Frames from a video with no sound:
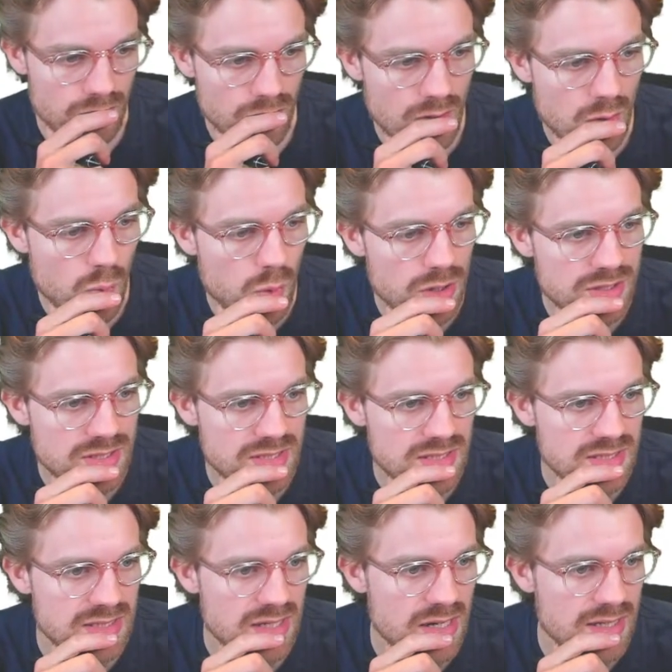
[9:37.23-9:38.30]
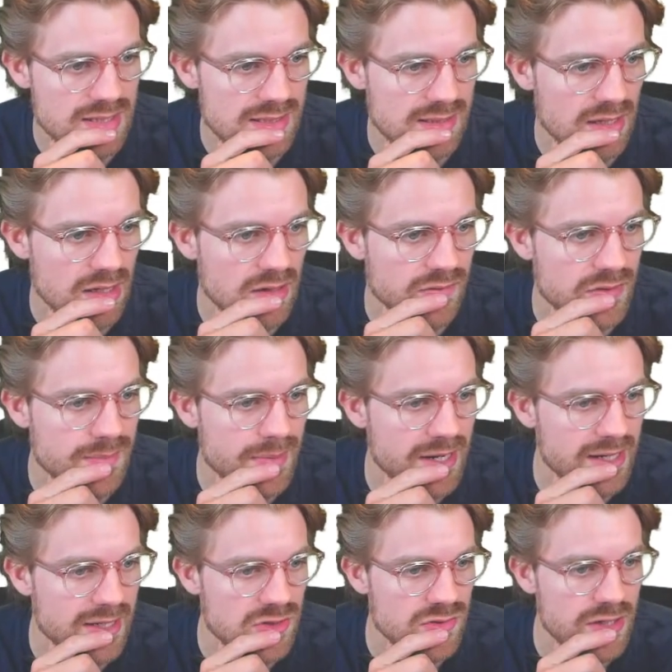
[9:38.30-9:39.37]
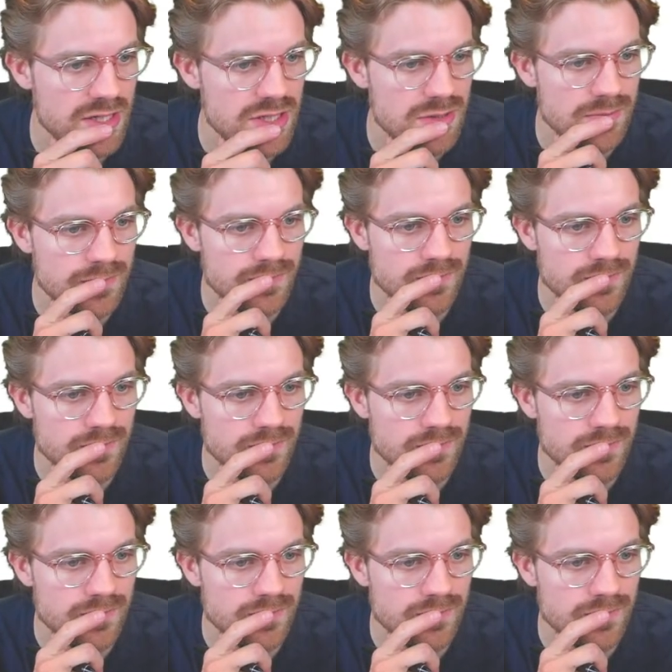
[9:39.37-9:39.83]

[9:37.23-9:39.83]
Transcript: What's the starting colour for the Benedict's reagent?